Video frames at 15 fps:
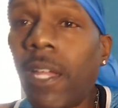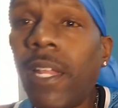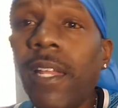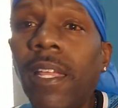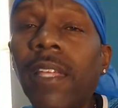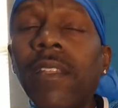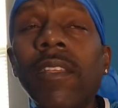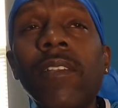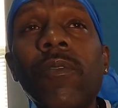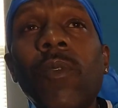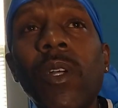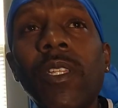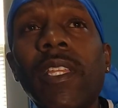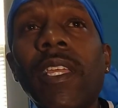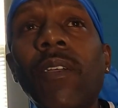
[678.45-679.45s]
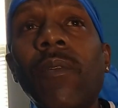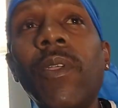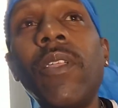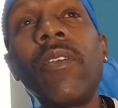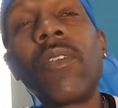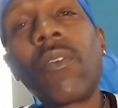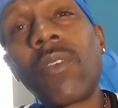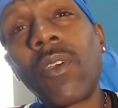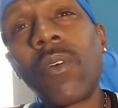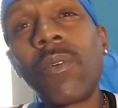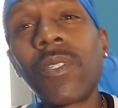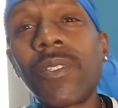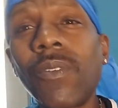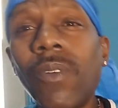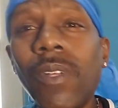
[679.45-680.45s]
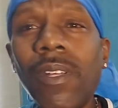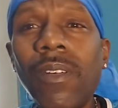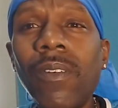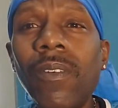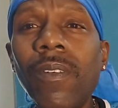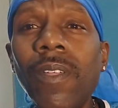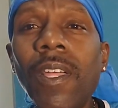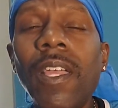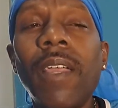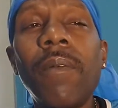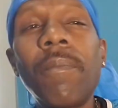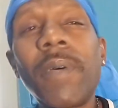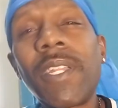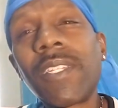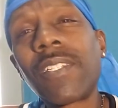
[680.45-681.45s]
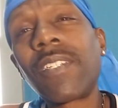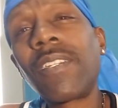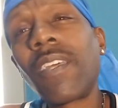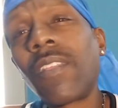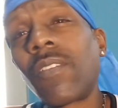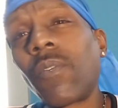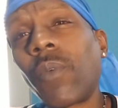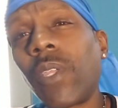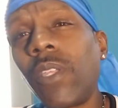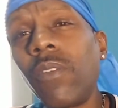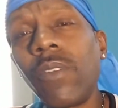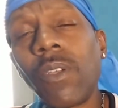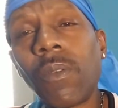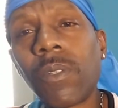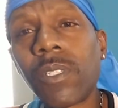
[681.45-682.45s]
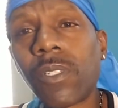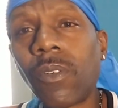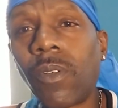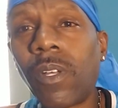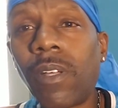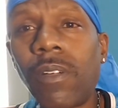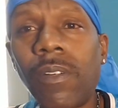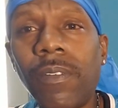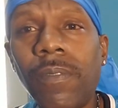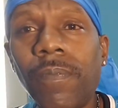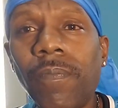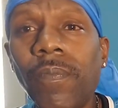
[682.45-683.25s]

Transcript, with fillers: It ain't. It, it's one thing when you don't know what's going on, but it's another when you know what's going on.